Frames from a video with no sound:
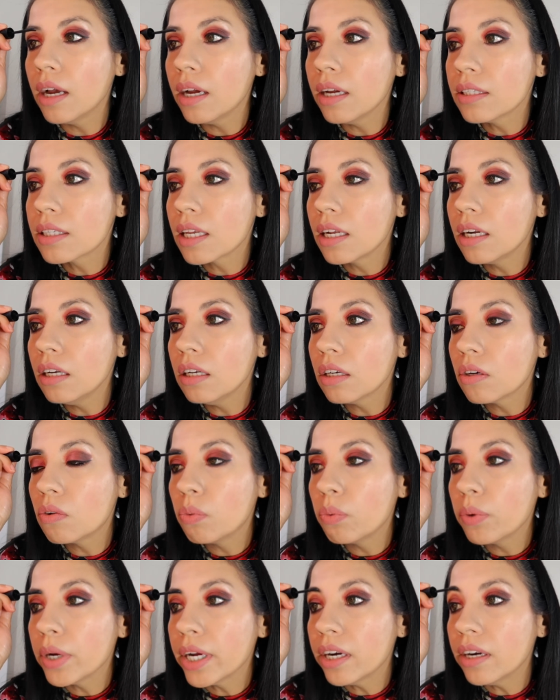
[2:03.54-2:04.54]
It's gonna look
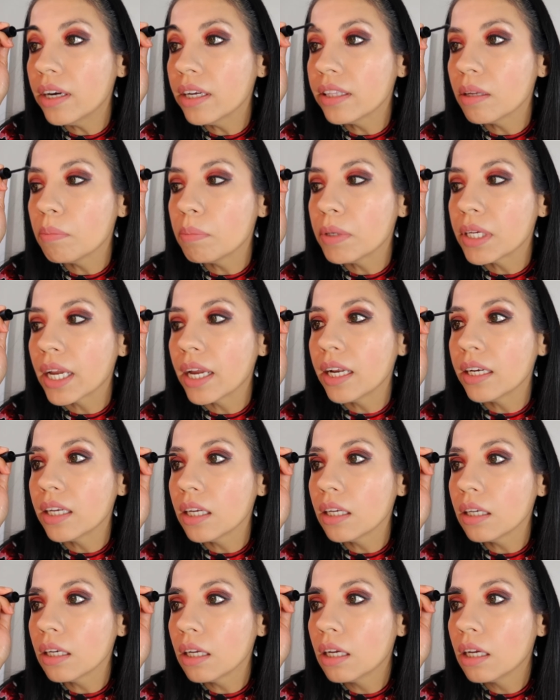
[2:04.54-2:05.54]
weird at the
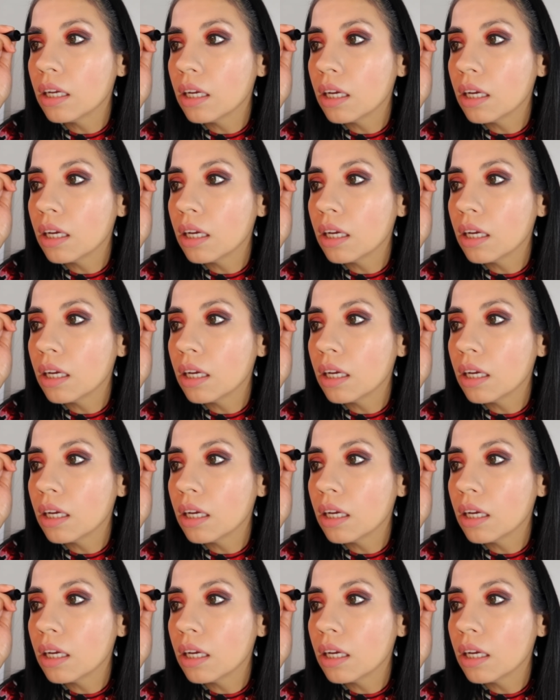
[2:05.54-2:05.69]
beginning,